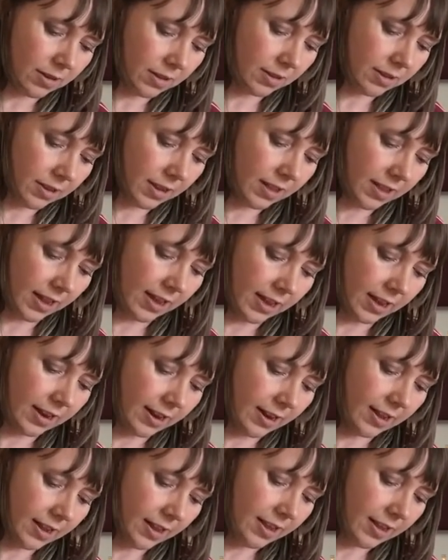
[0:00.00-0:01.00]
Look at that.
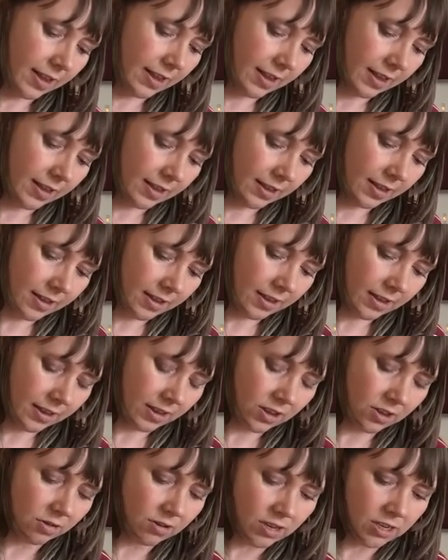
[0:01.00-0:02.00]

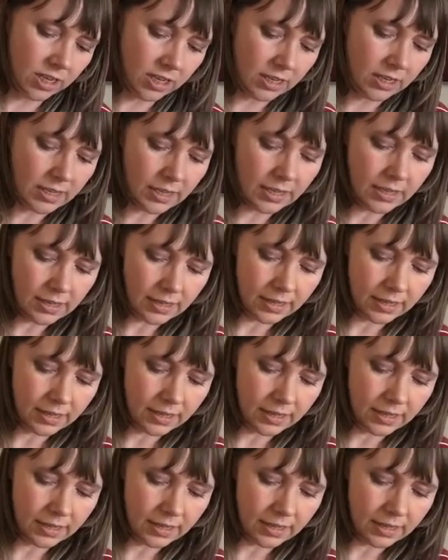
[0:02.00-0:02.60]
Gorgeous.